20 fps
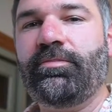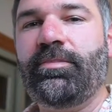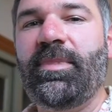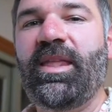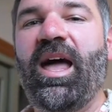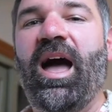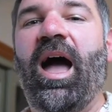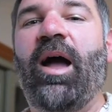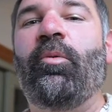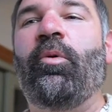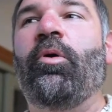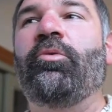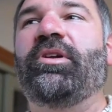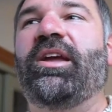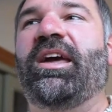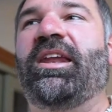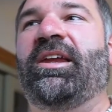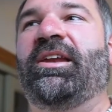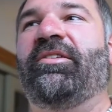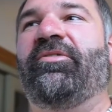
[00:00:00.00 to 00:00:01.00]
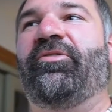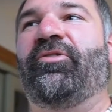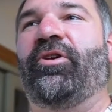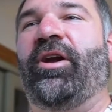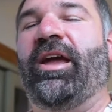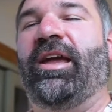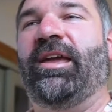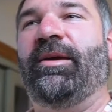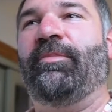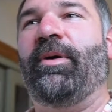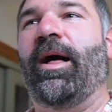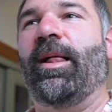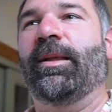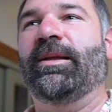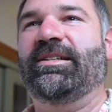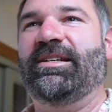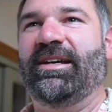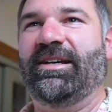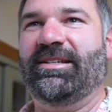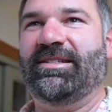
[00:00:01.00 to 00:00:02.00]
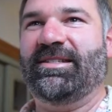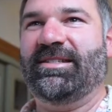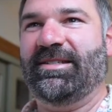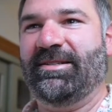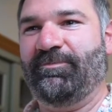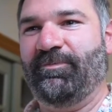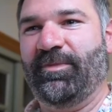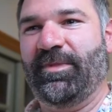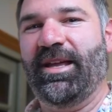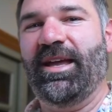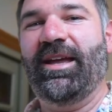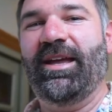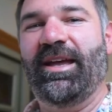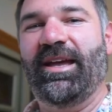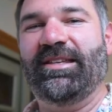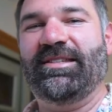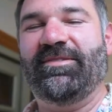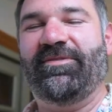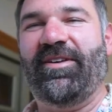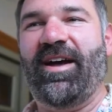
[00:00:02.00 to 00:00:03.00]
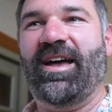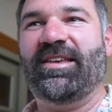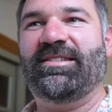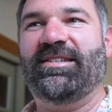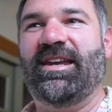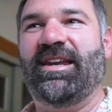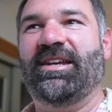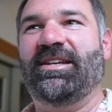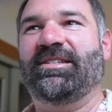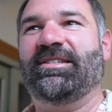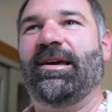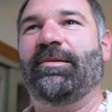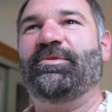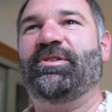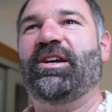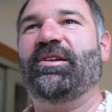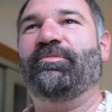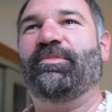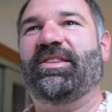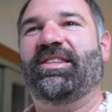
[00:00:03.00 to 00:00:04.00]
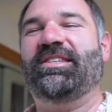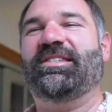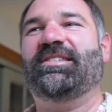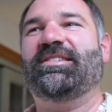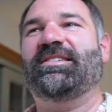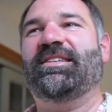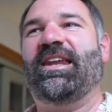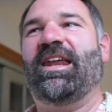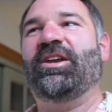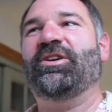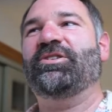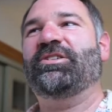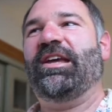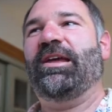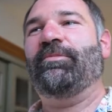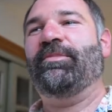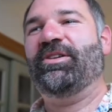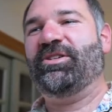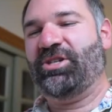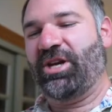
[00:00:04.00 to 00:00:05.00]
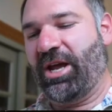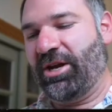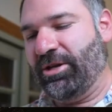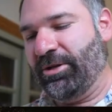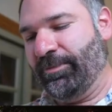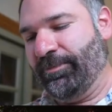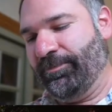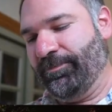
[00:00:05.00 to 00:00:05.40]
I won't get into Ferengi politics. It's a fascinating subject, but this is an entertainment channel.